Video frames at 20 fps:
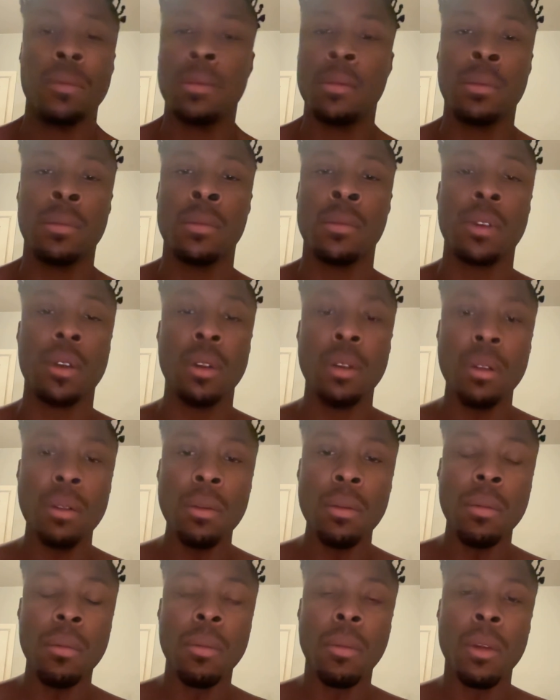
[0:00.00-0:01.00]

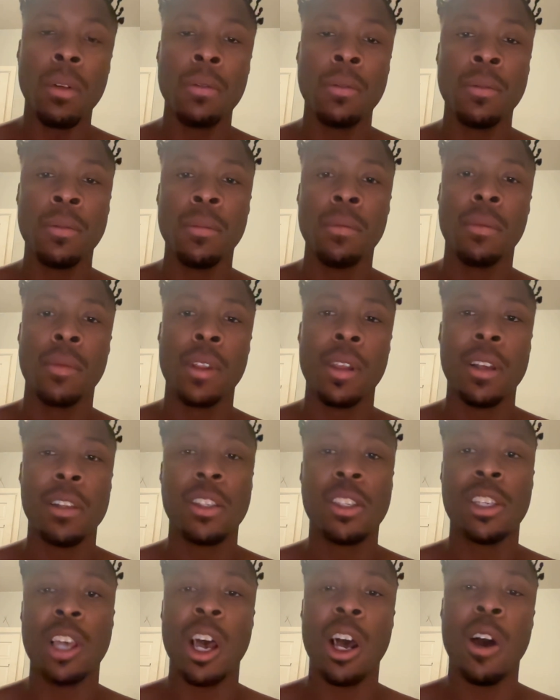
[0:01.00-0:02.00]
oh,
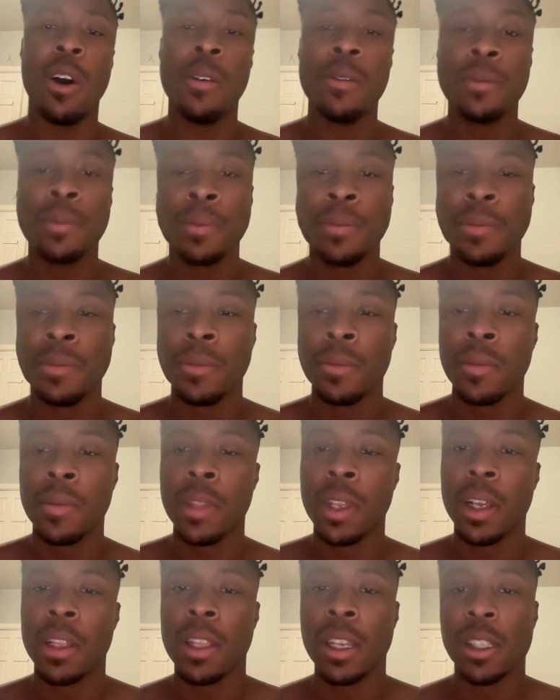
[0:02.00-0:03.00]
so,
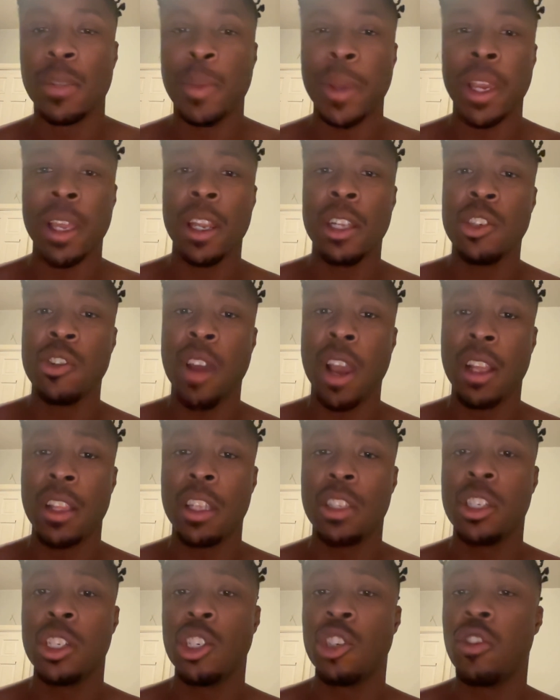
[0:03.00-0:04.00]
does being
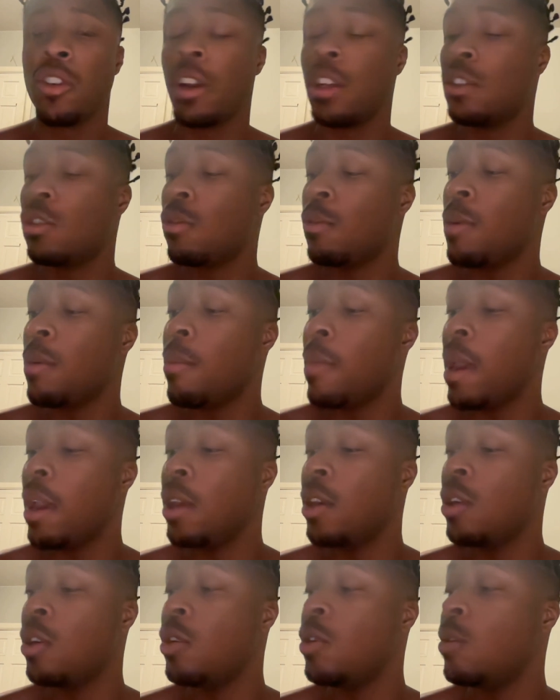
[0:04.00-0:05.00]
attracted to trans women
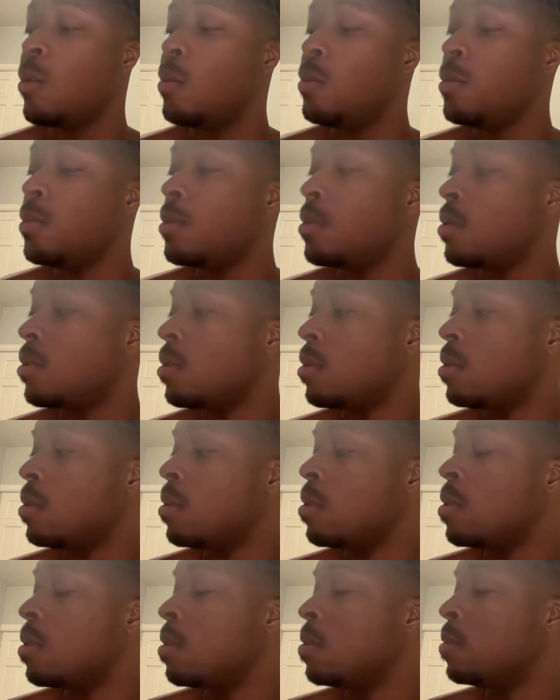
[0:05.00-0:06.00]
make you
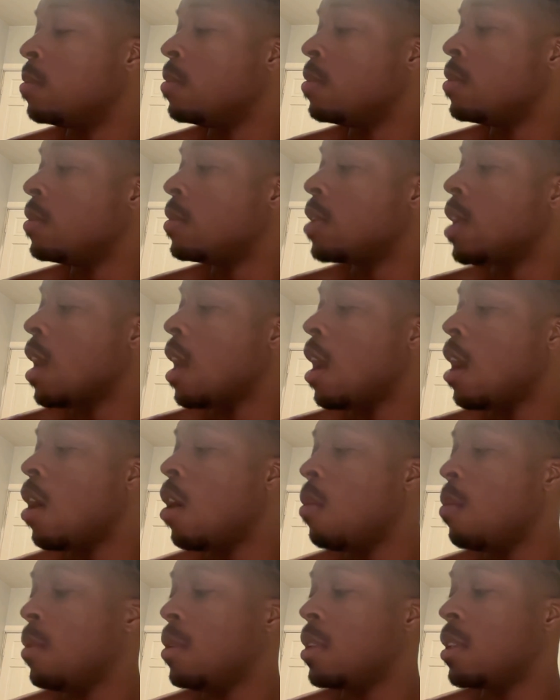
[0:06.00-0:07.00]
and nothing stopping me. they
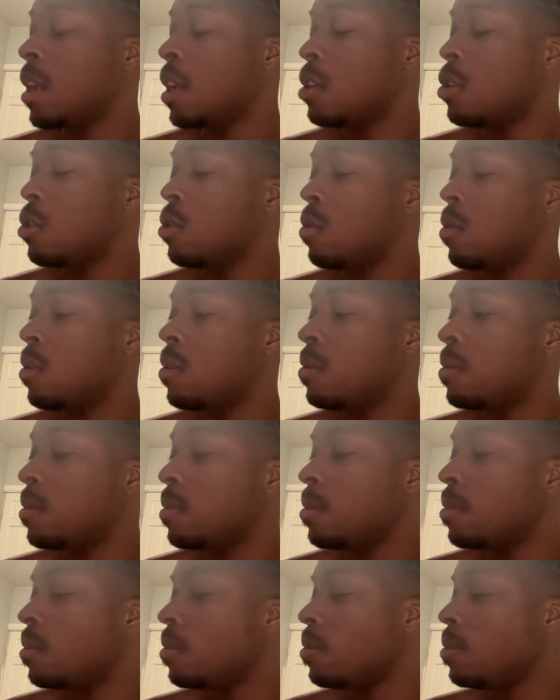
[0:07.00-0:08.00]
homosexual.
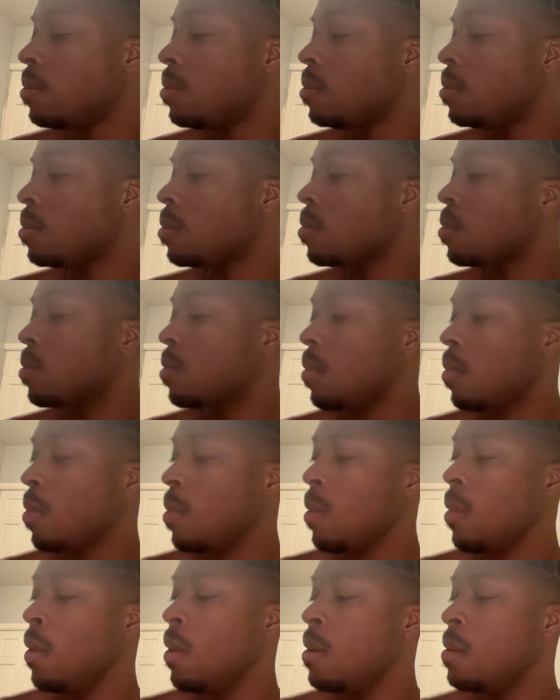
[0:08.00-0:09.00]
Investigations on the highway,
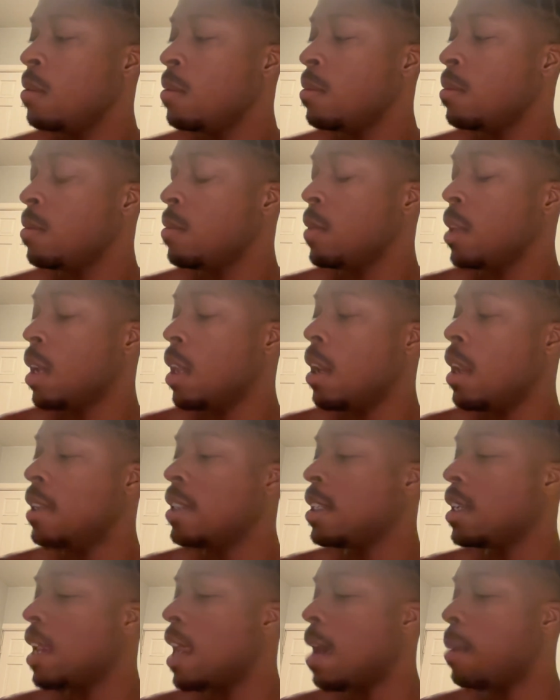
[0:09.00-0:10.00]
sabotage.
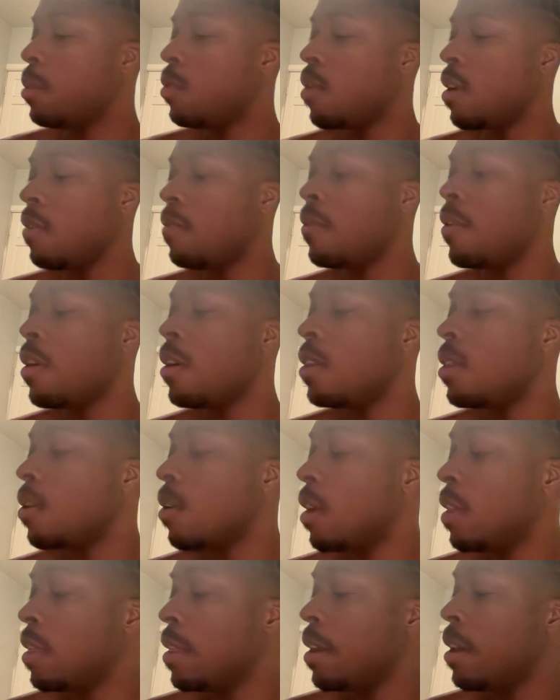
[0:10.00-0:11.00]
Let's elaborate further
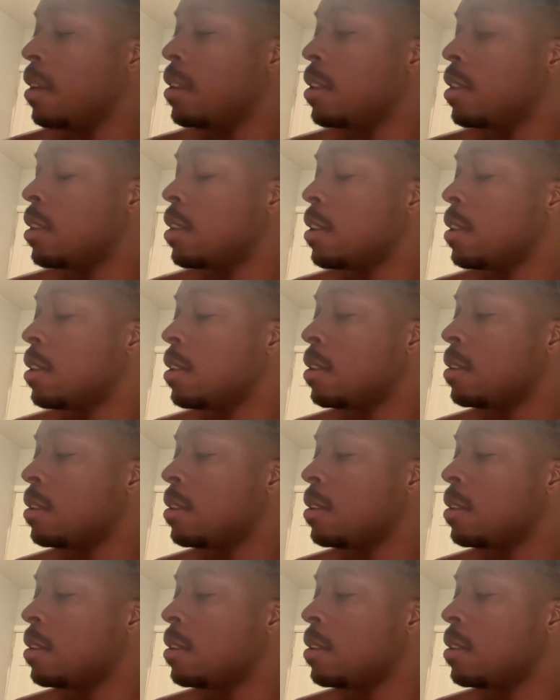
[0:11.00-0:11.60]
on this.